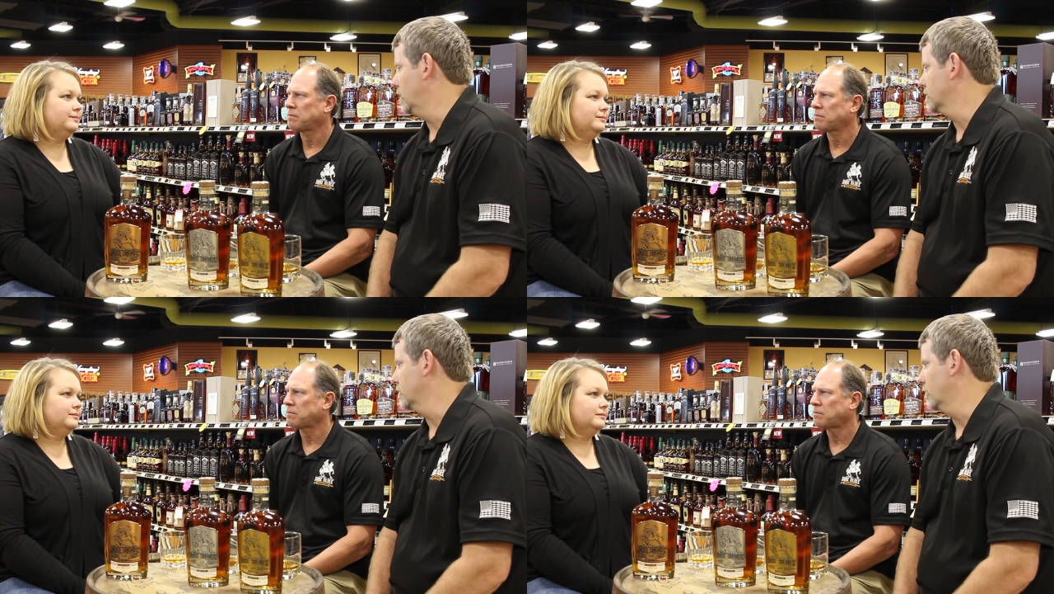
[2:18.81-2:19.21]

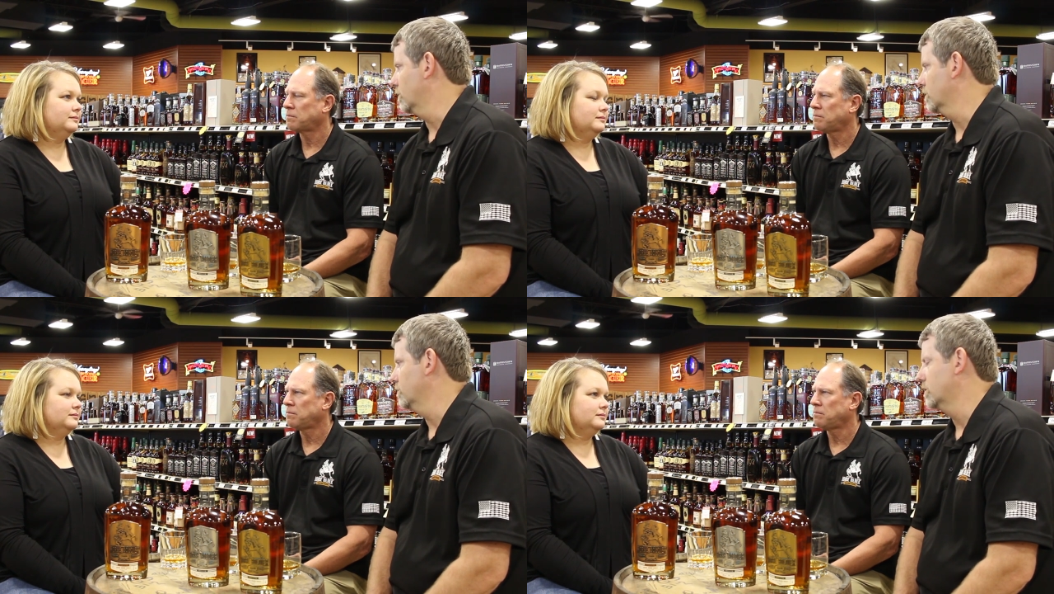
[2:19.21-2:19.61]
Speaker 1: case, we were
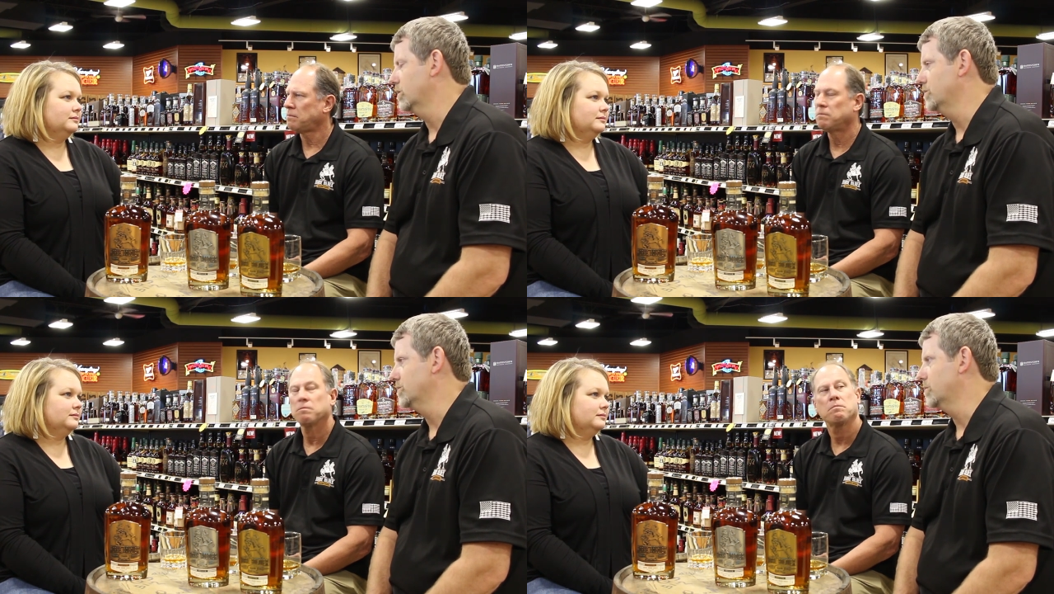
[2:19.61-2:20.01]
working with the
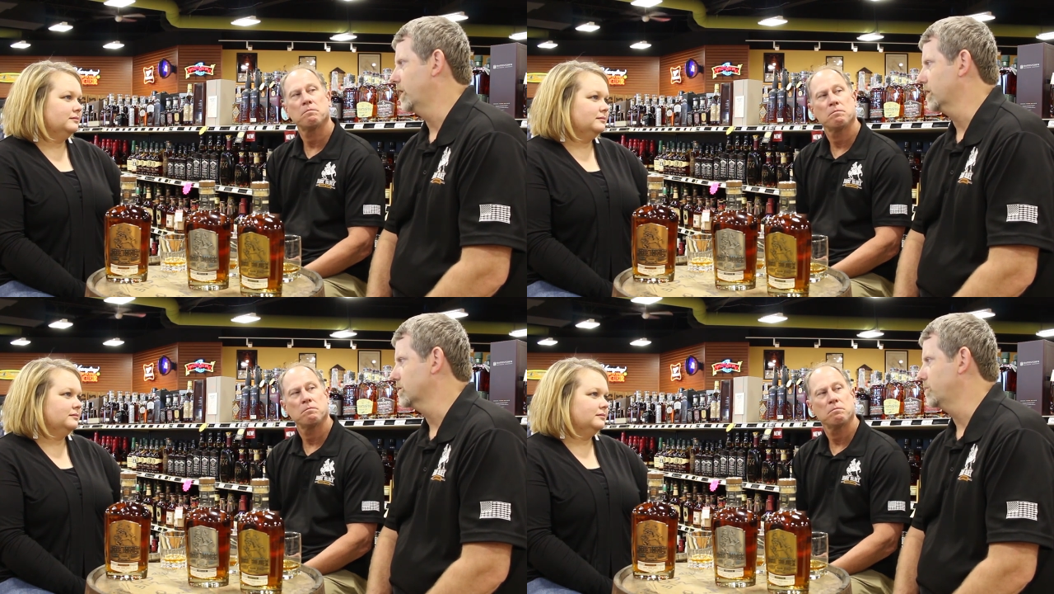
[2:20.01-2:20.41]

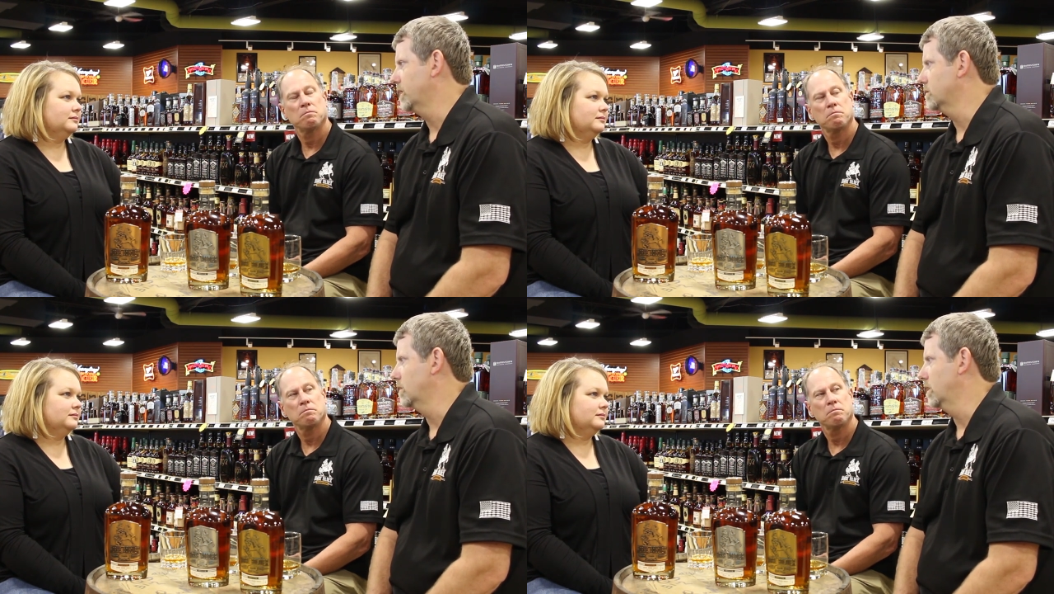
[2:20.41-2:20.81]
Uzbek
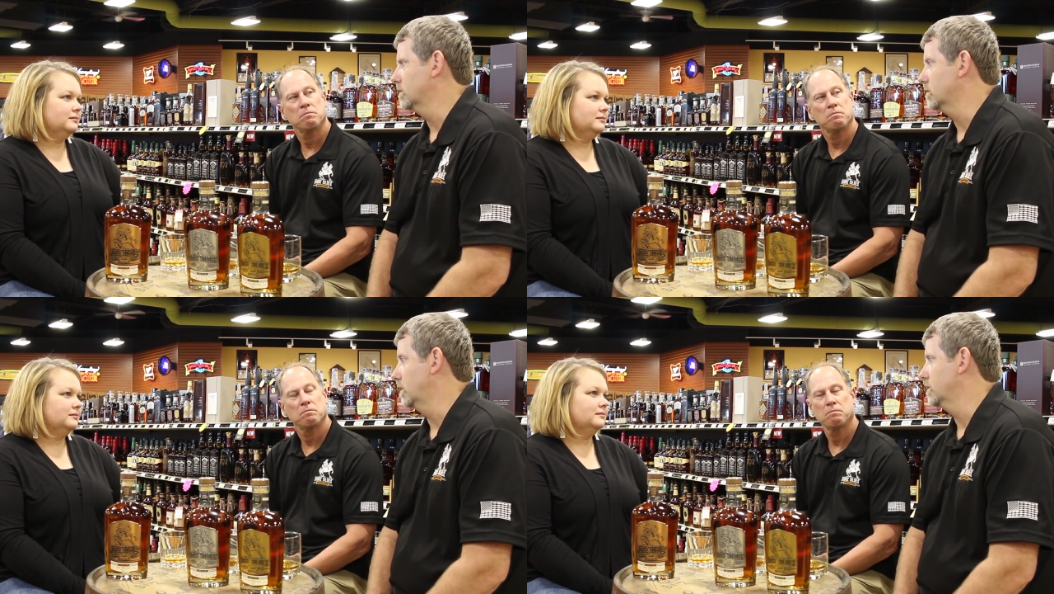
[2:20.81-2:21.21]

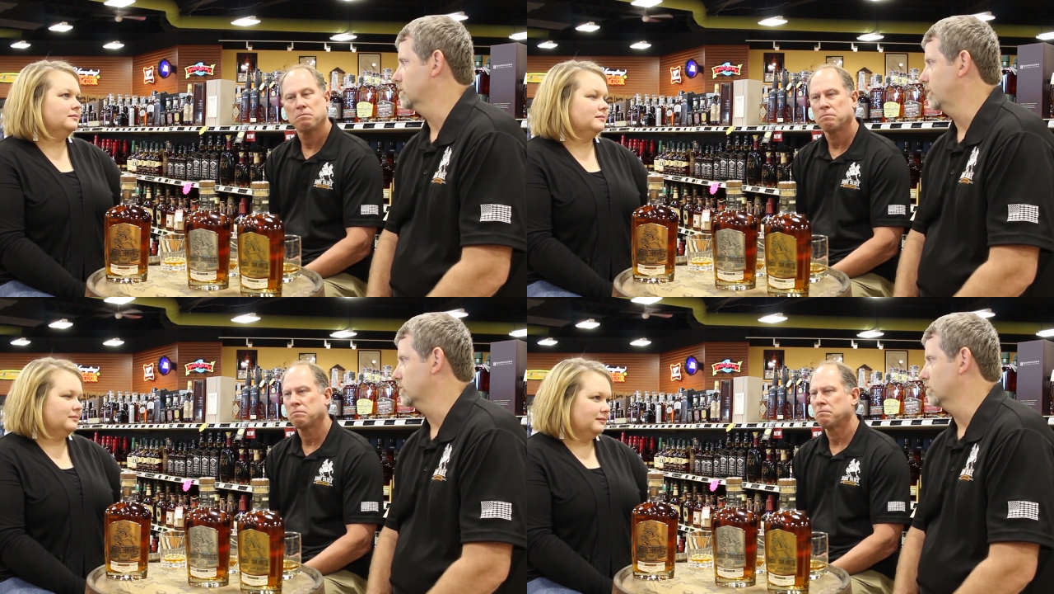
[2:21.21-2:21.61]
Spetsnaz, their
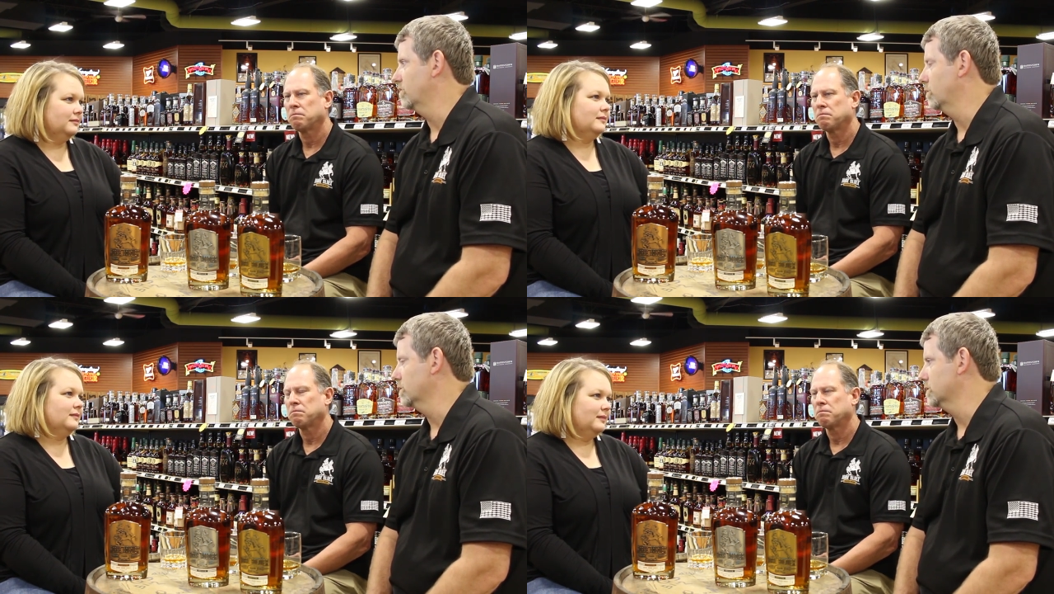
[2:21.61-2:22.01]
special
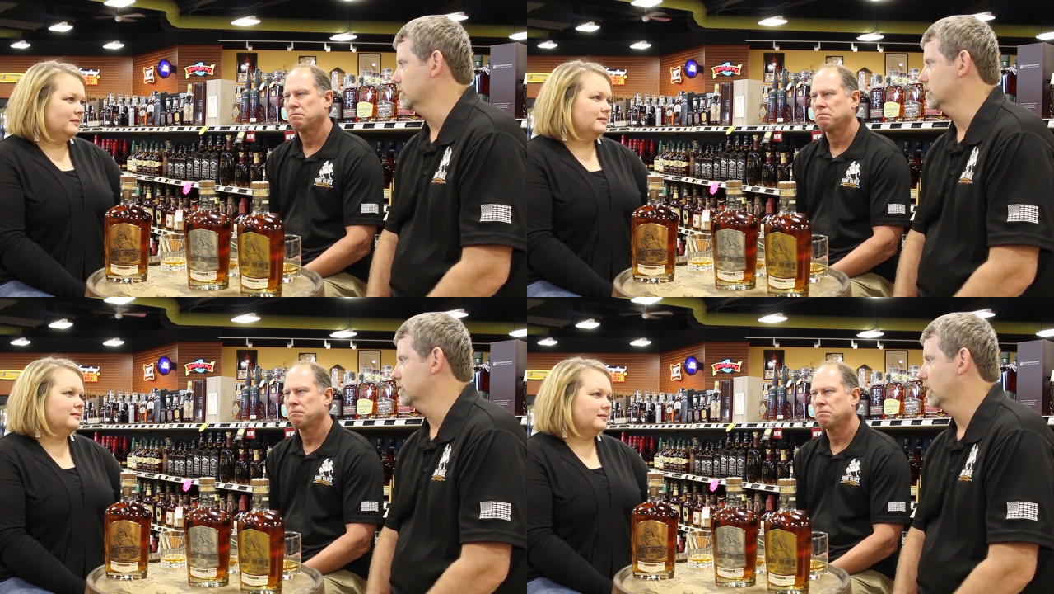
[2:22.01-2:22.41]

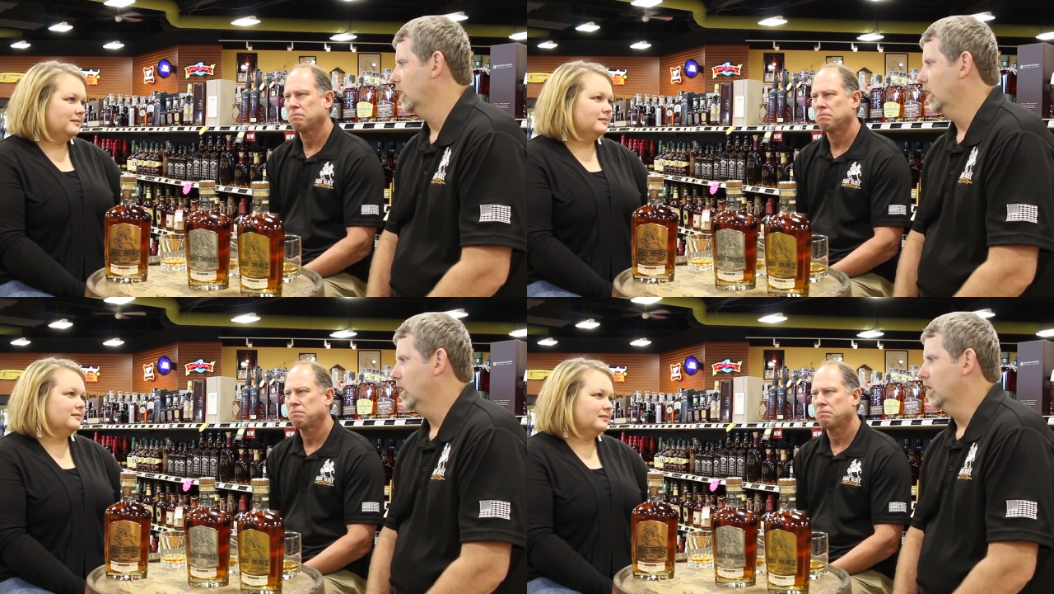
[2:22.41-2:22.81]
forces
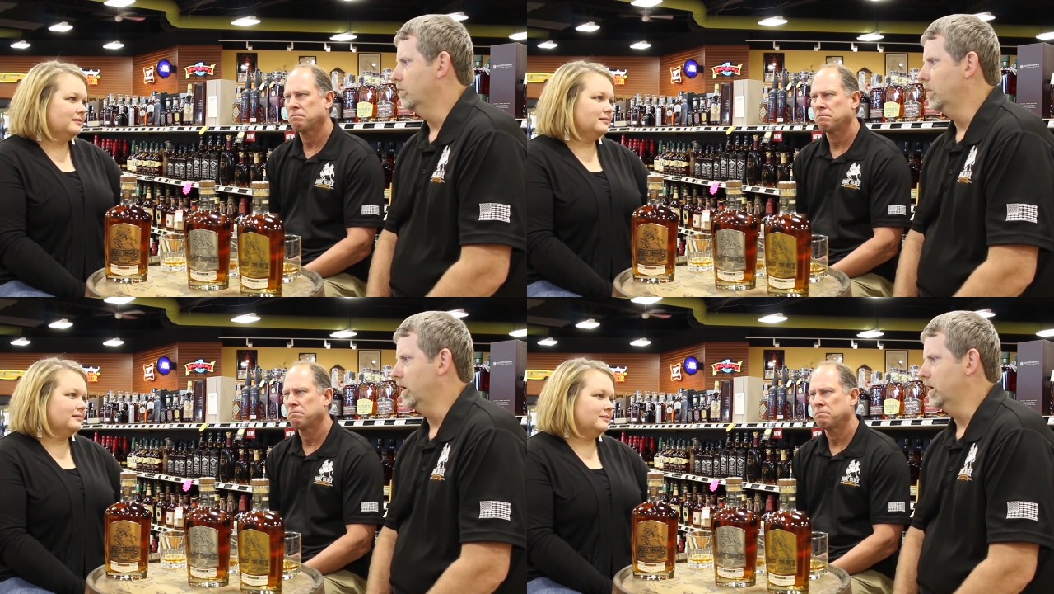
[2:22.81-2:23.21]

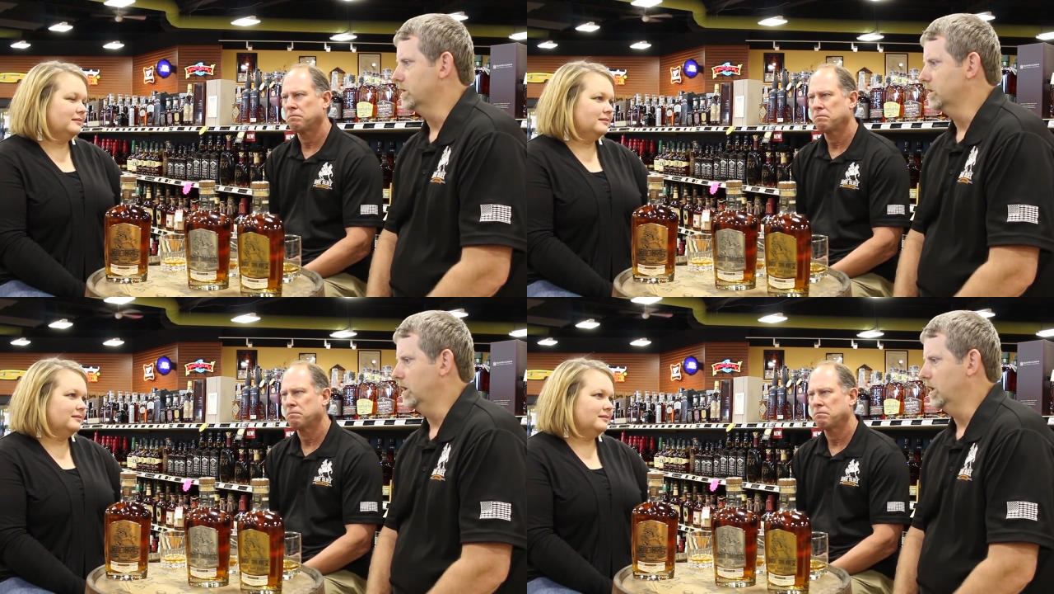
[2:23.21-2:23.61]
but
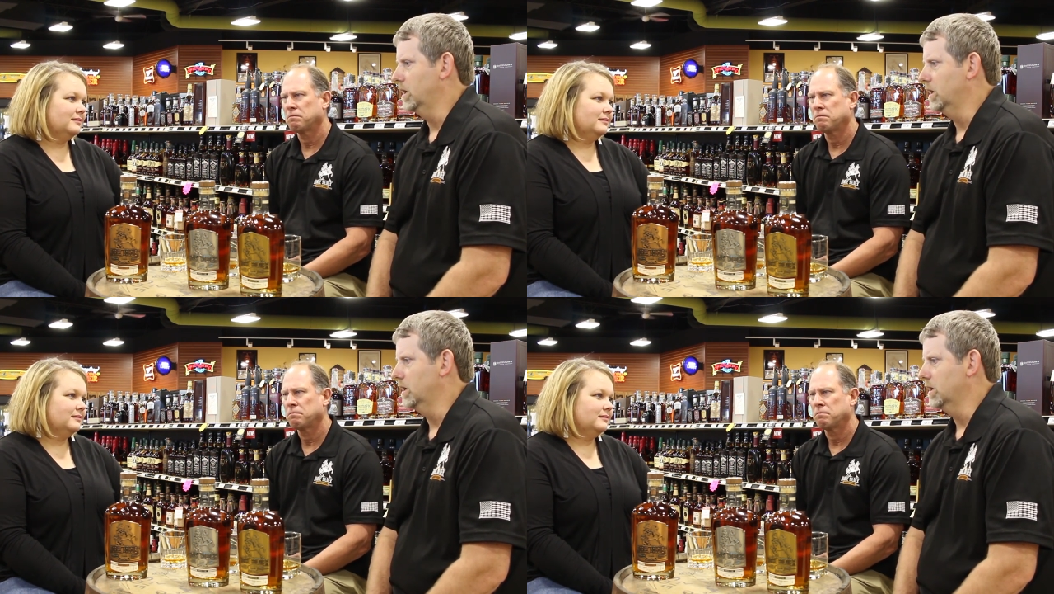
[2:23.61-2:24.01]

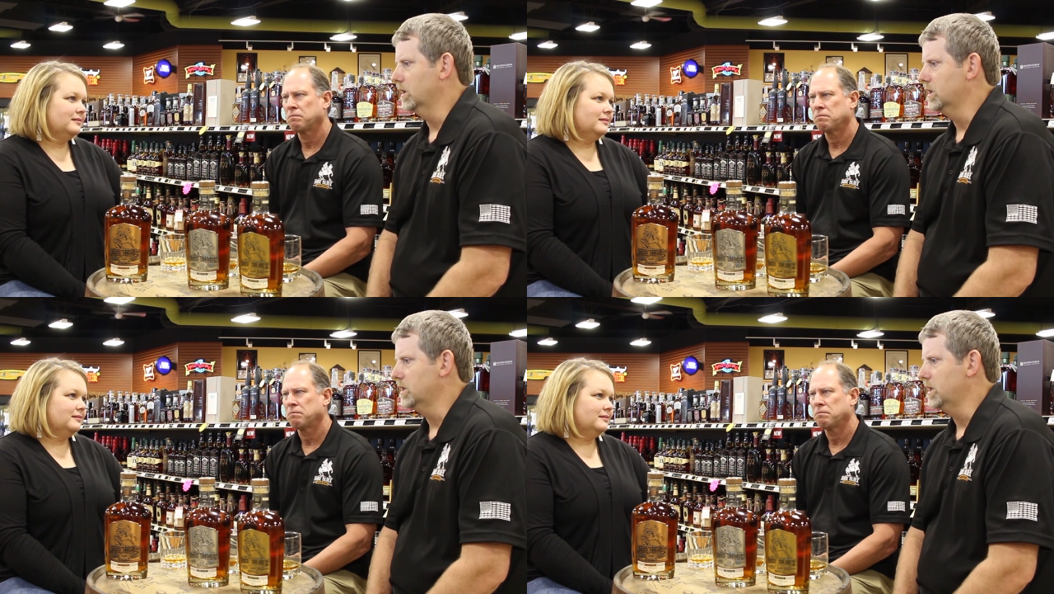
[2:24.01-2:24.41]
uh,